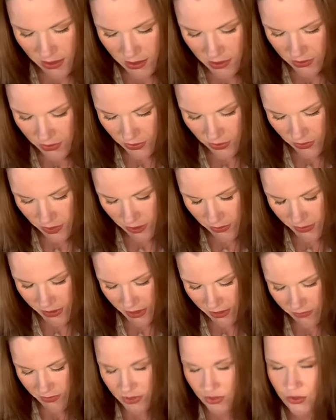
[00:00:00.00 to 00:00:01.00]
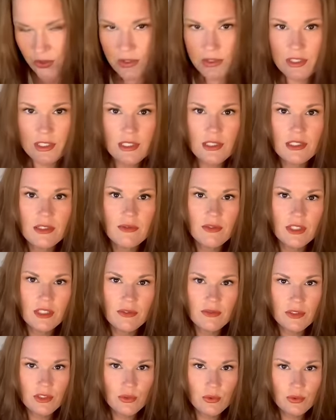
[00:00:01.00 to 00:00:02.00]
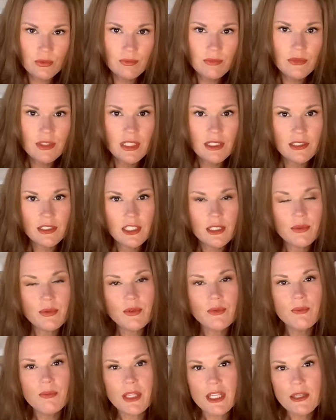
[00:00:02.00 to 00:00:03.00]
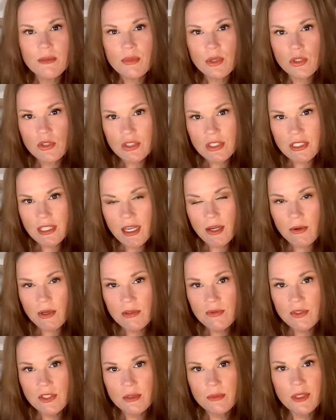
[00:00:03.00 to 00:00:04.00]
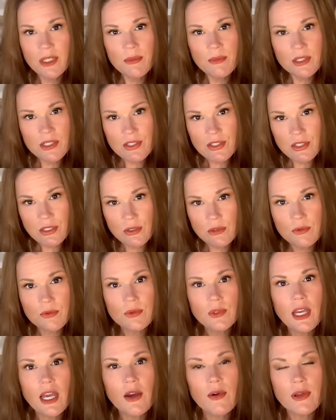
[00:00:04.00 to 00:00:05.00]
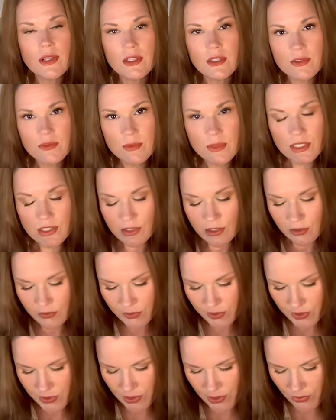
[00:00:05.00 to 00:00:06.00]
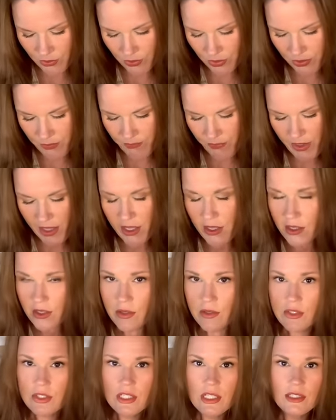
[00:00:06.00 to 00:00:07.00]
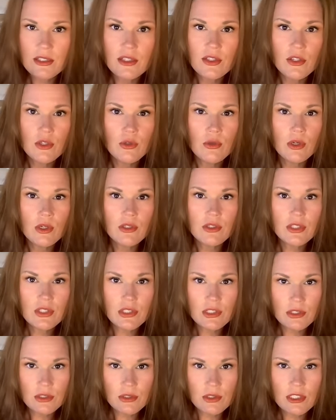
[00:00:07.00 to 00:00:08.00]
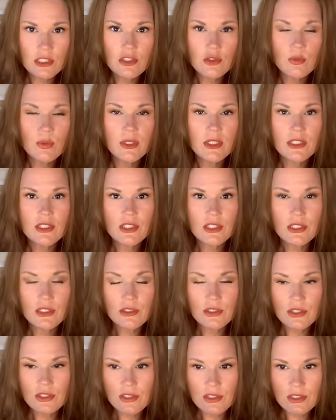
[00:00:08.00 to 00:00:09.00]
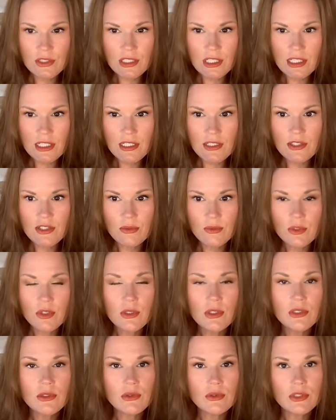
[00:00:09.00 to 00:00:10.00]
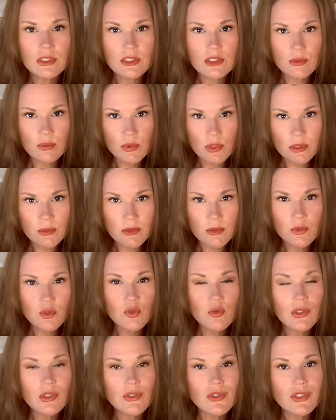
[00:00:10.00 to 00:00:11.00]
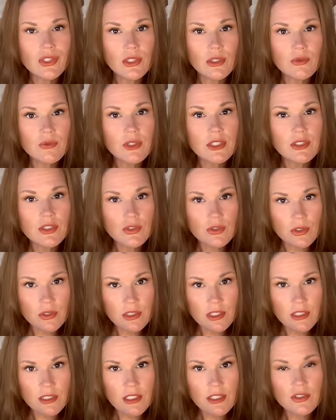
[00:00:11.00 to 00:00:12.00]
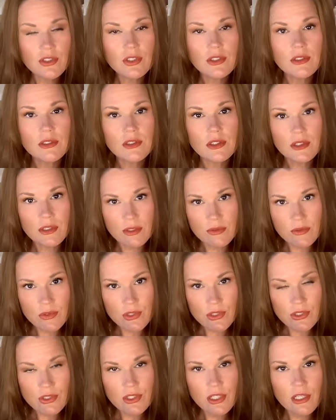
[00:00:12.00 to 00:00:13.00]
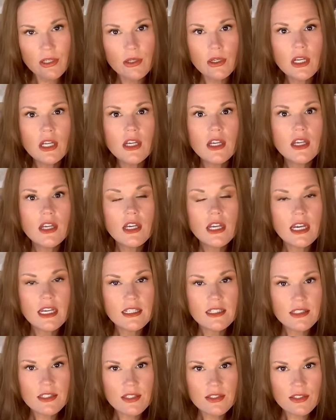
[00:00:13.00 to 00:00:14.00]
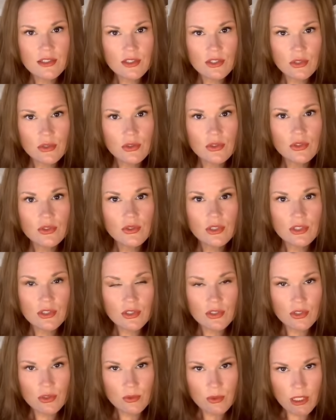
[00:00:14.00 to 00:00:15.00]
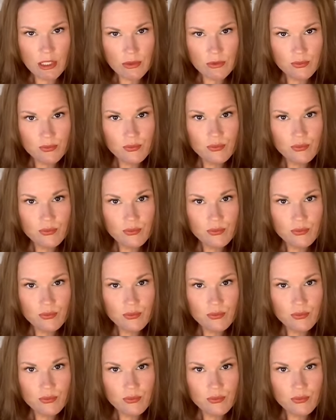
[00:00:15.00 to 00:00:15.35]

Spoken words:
So here we have the strong sense of individual, Nine of Cups, me personally, how I feel about myself, how I love myself, etc. You're saying that you are still experiencing to this day some critical disappointment between yourself and a strong connection. The Lovers is here, and it says it still stresses you out.